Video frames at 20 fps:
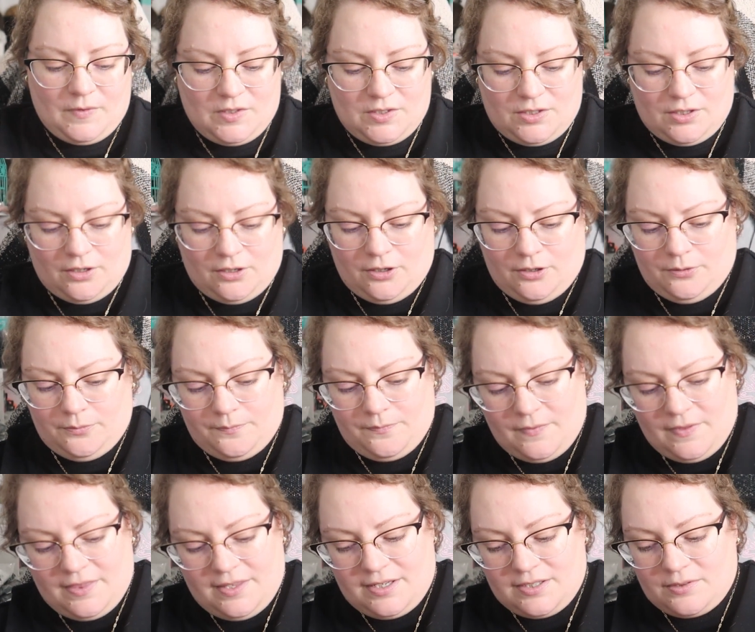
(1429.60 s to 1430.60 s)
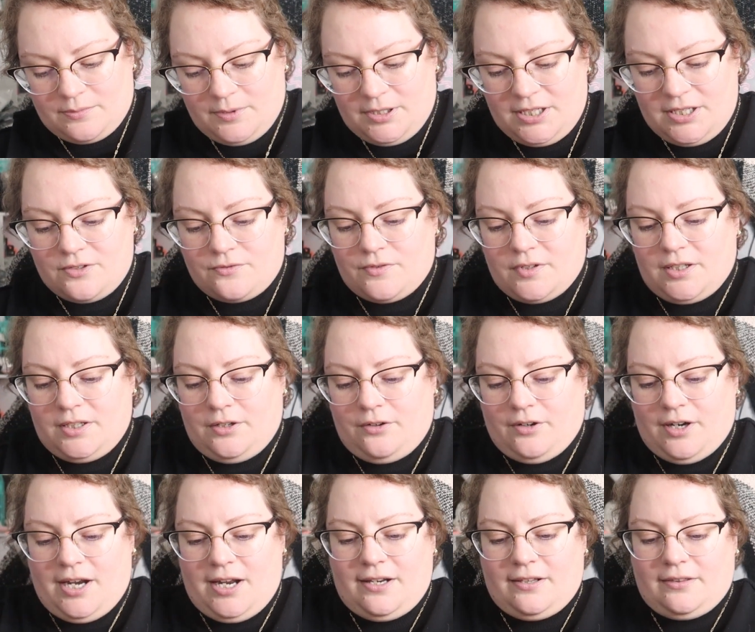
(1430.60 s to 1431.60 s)
so this one is really
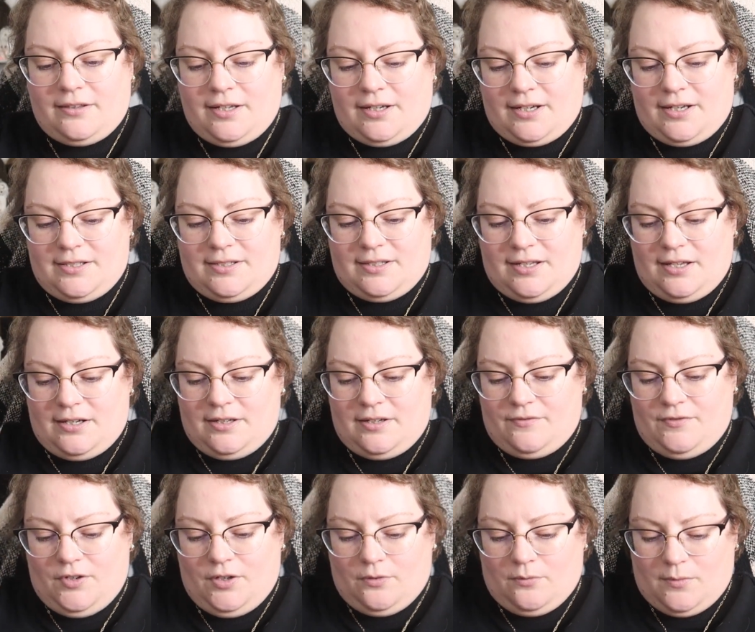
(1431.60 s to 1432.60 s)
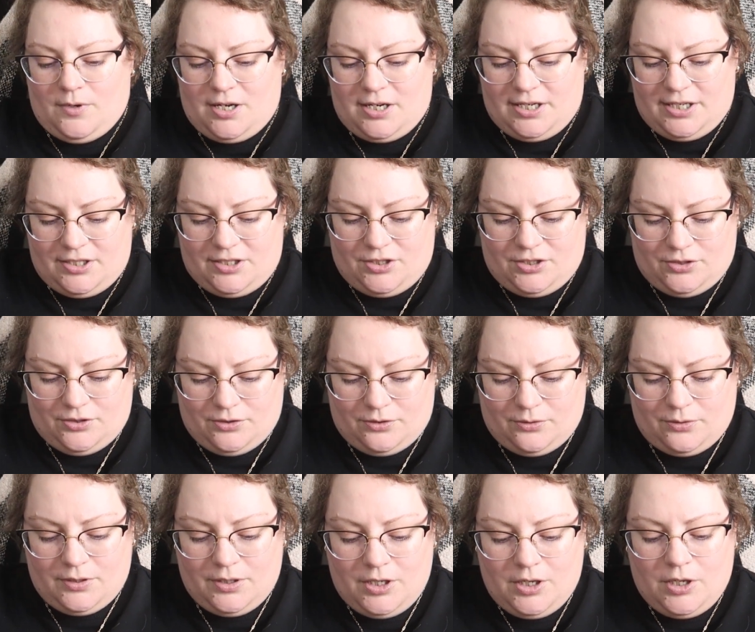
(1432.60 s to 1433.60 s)
great. Like I said, if you're wanting
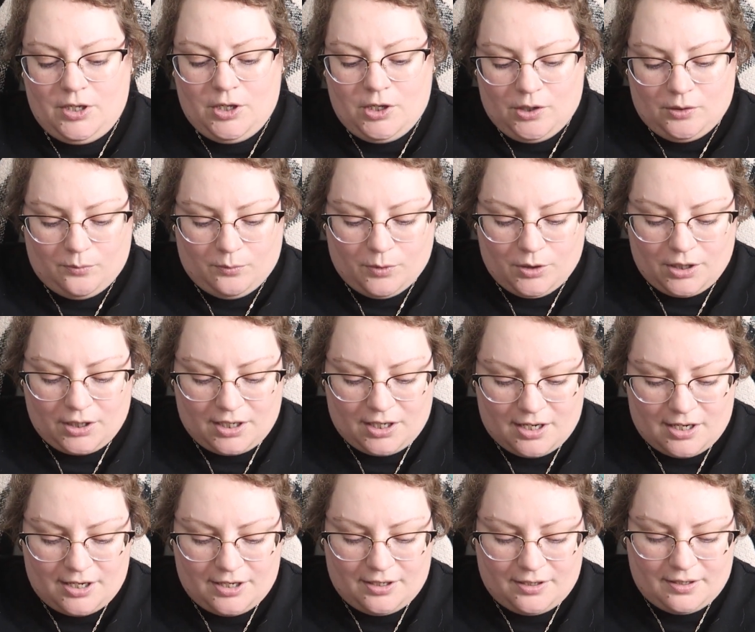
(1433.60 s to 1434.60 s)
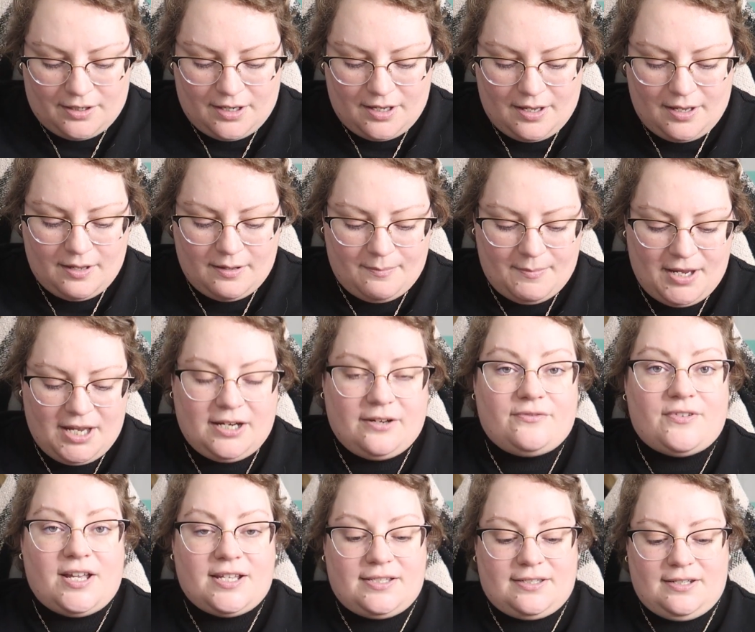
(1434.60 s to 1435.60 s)
to work on
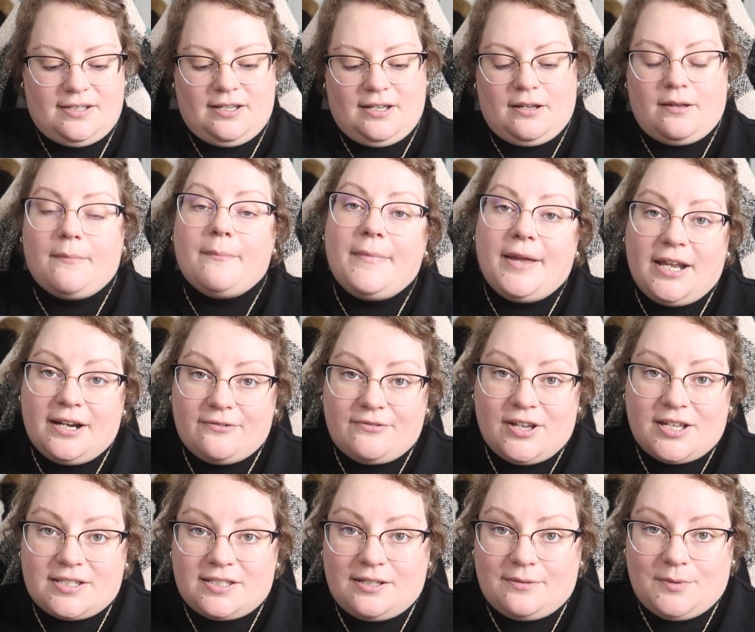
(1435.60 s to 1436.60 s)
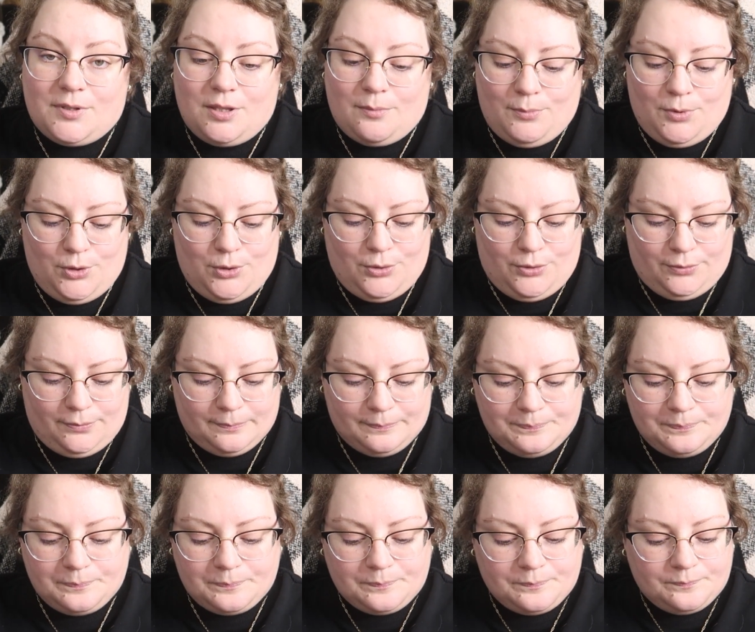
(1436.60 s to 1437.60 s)
manifesting with the moon,
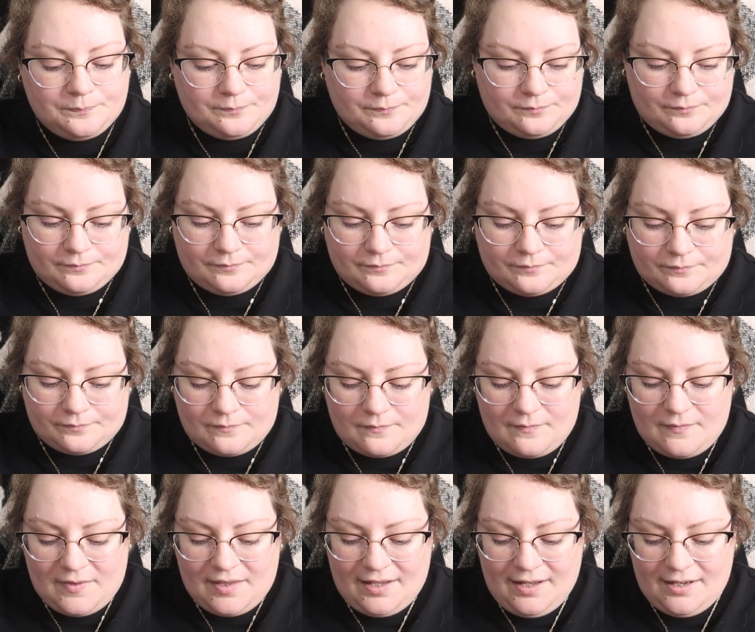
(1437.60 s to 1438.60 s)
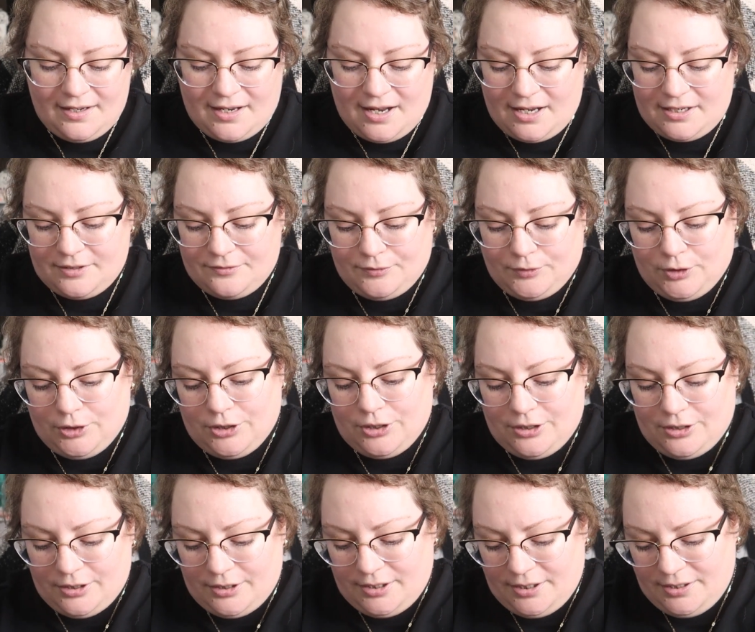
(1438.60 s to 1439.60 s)
and kind of
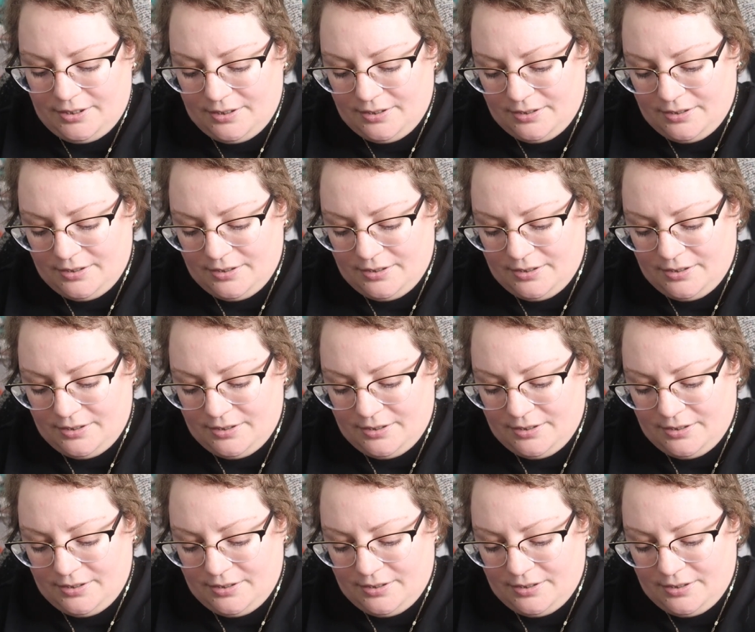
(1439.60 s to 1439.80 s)
learn